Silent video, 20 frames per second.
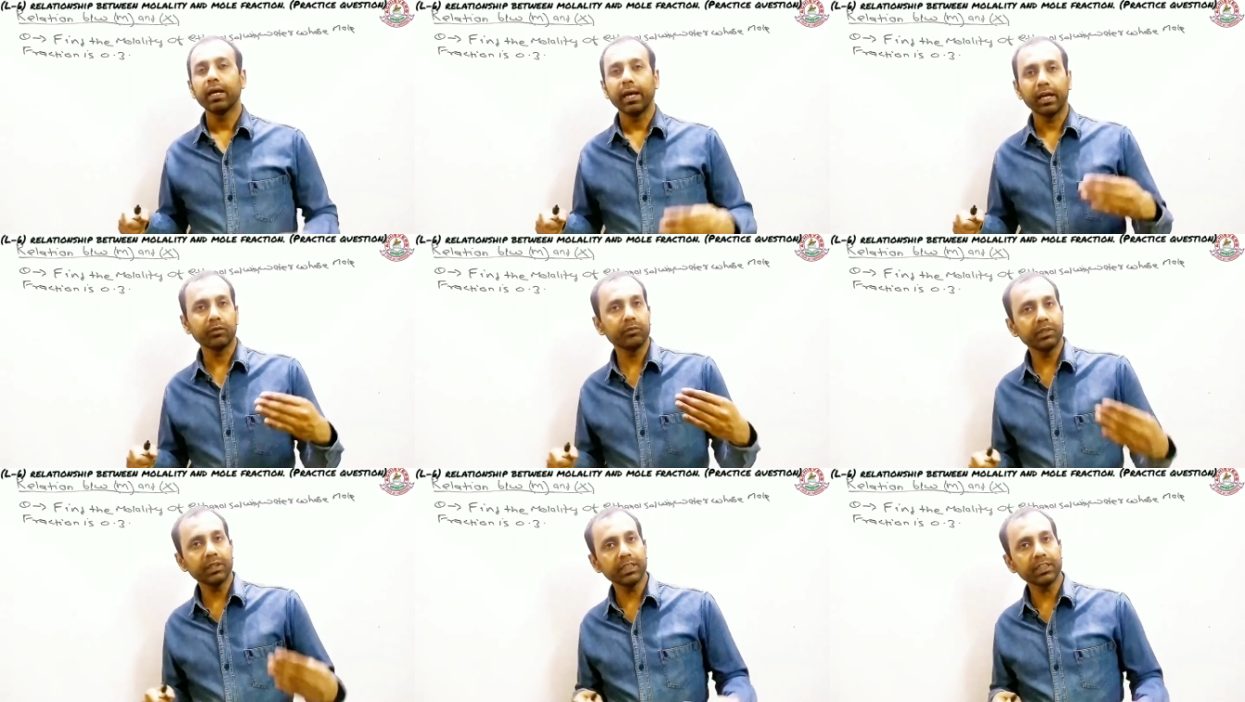
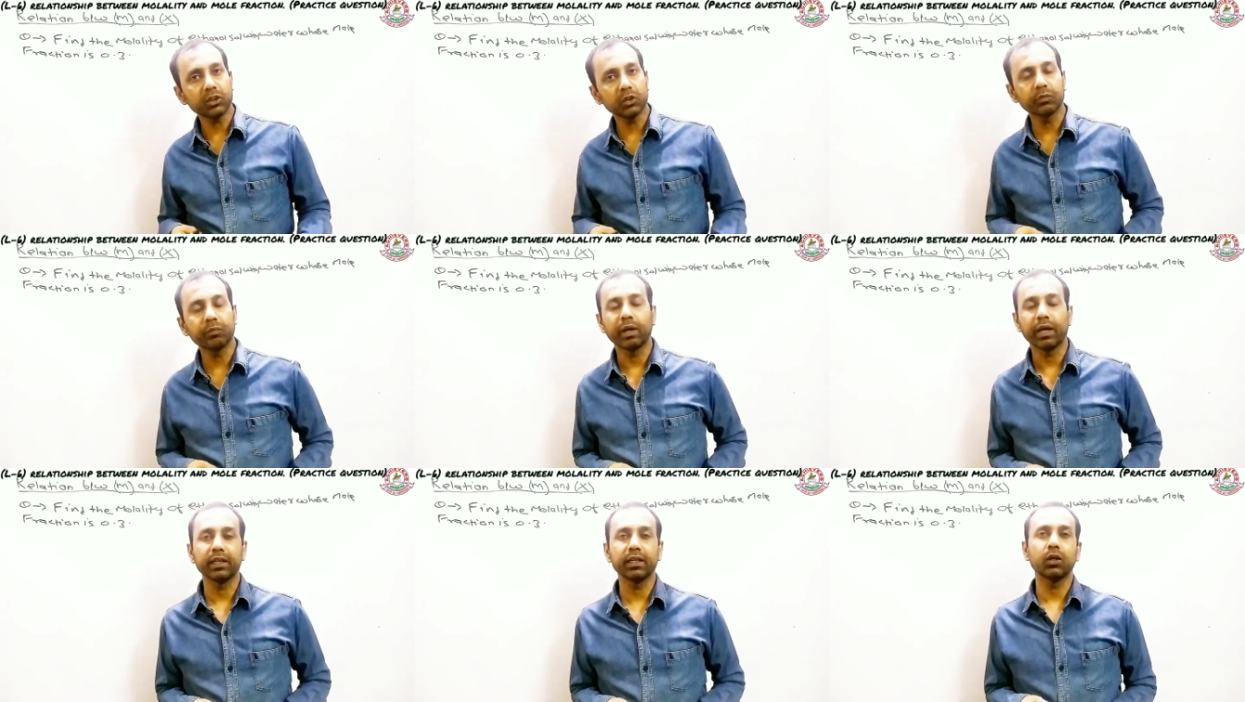and we need
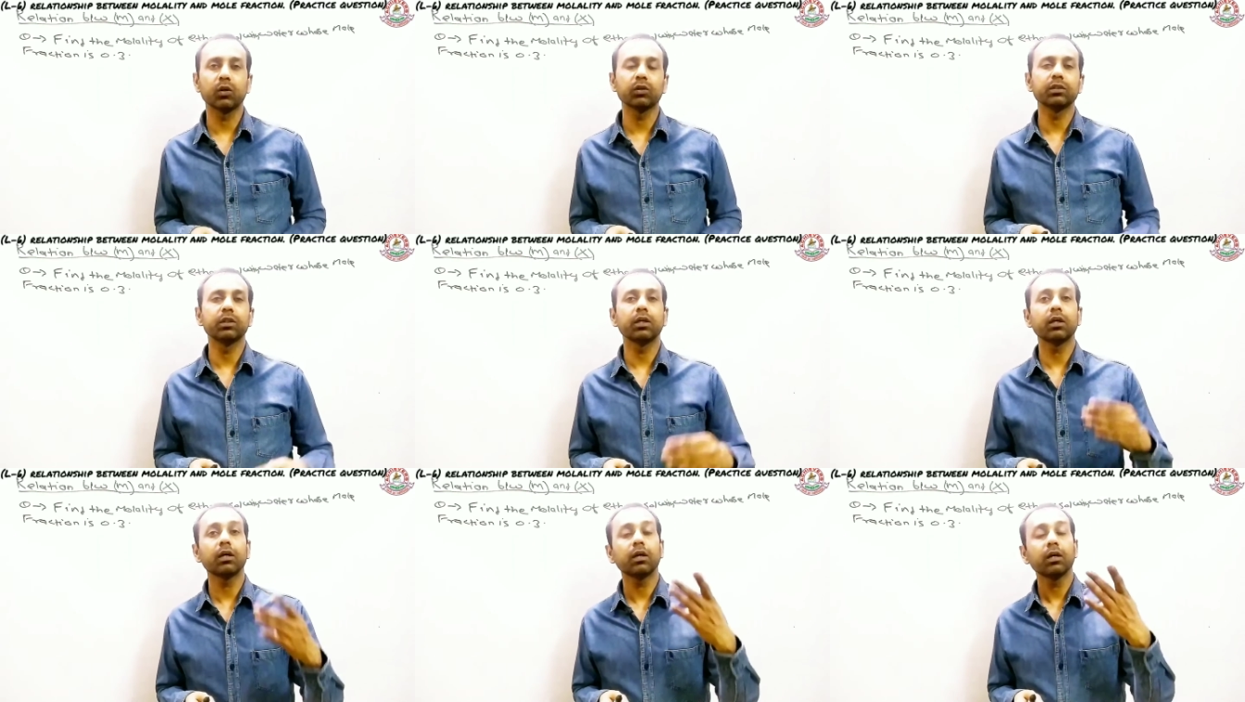to find
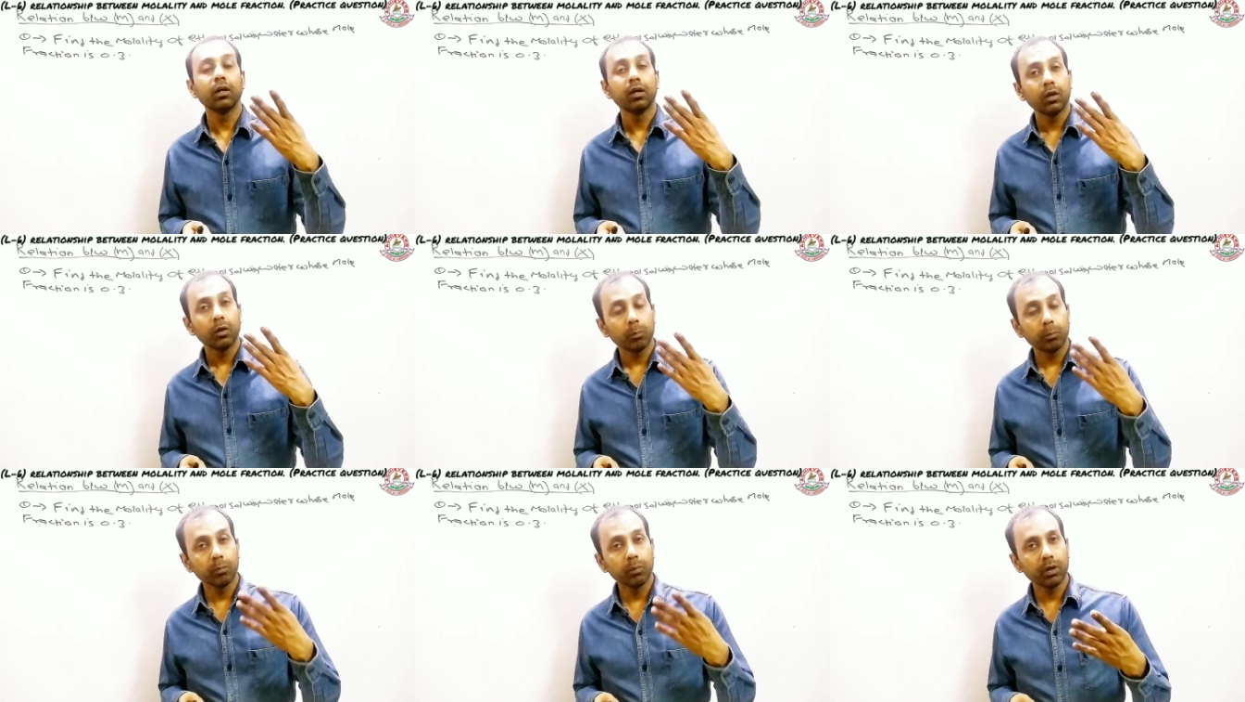out the
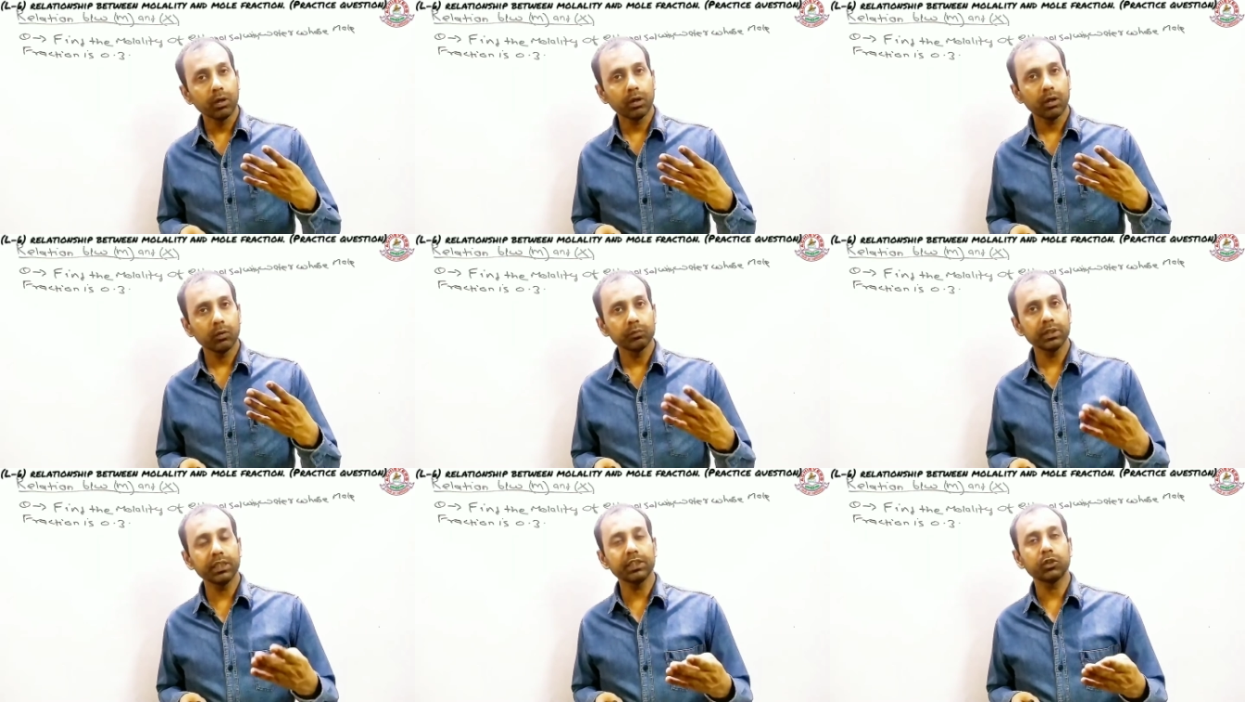
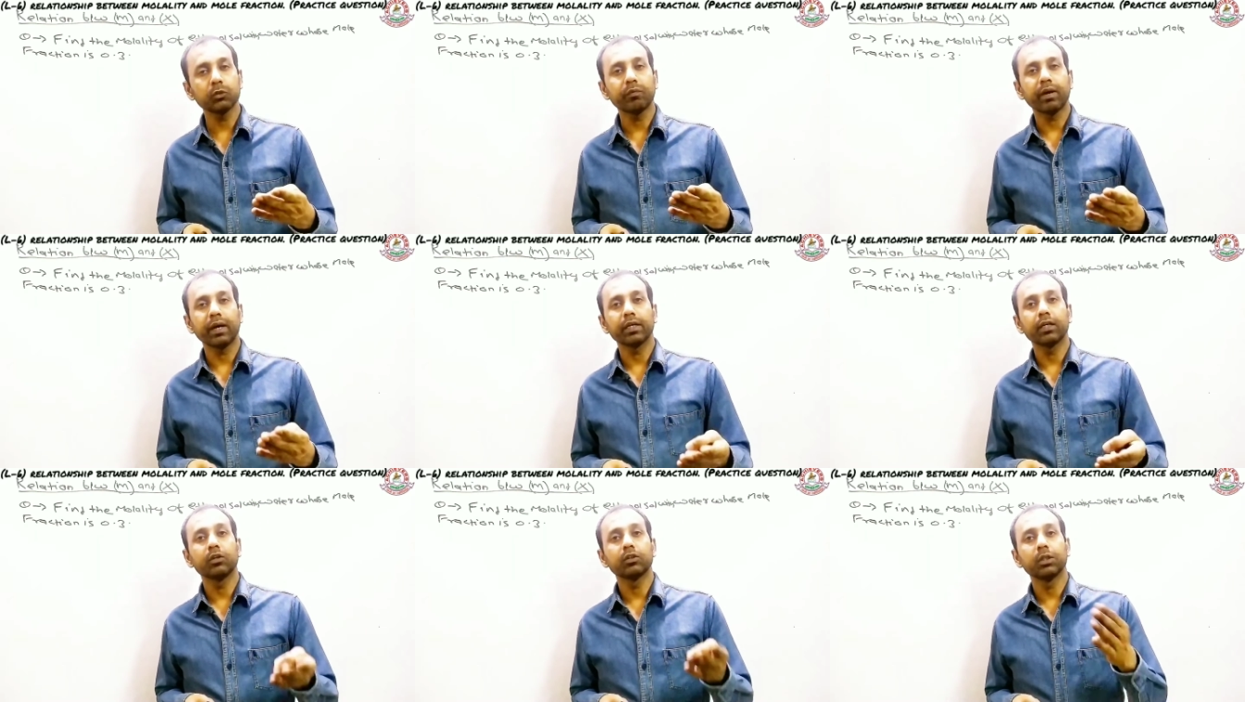
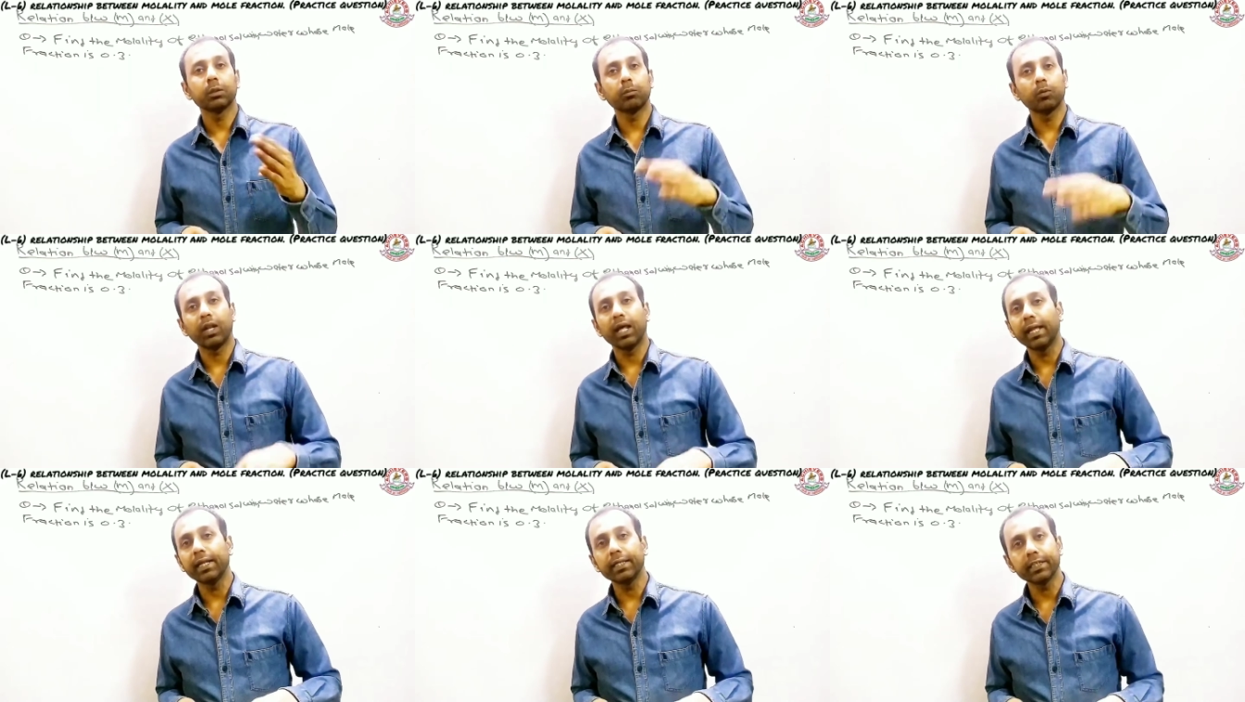
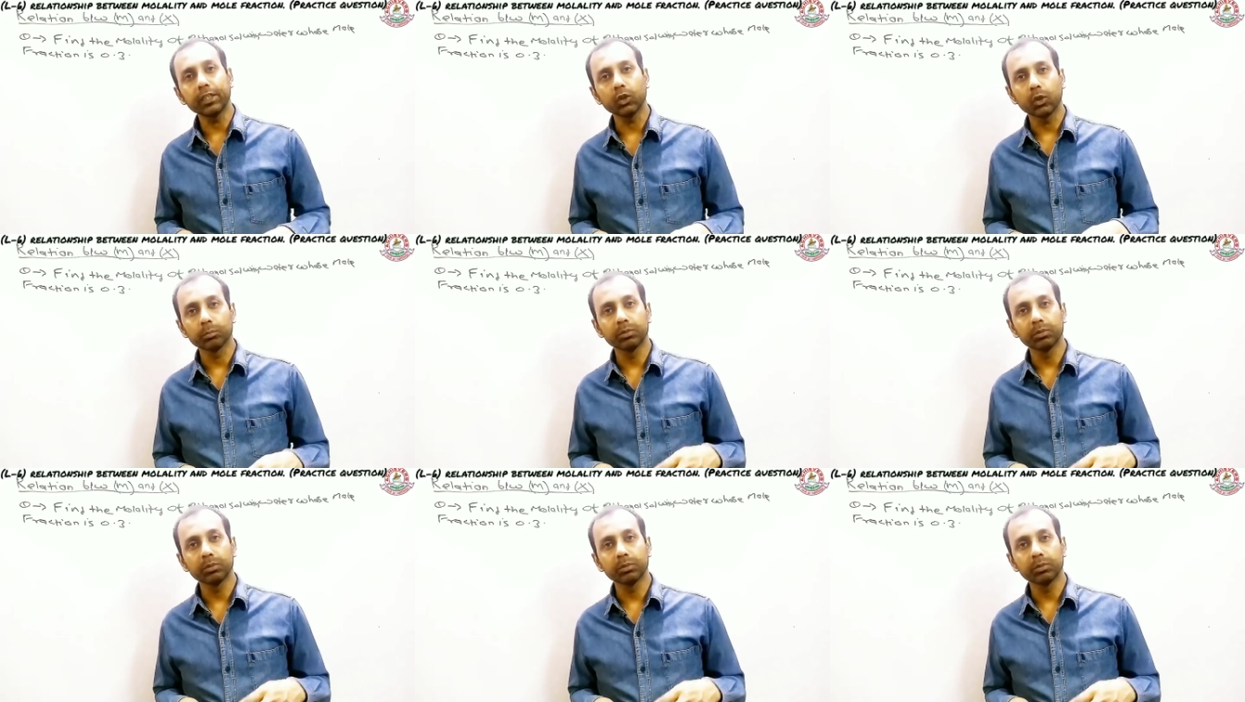molality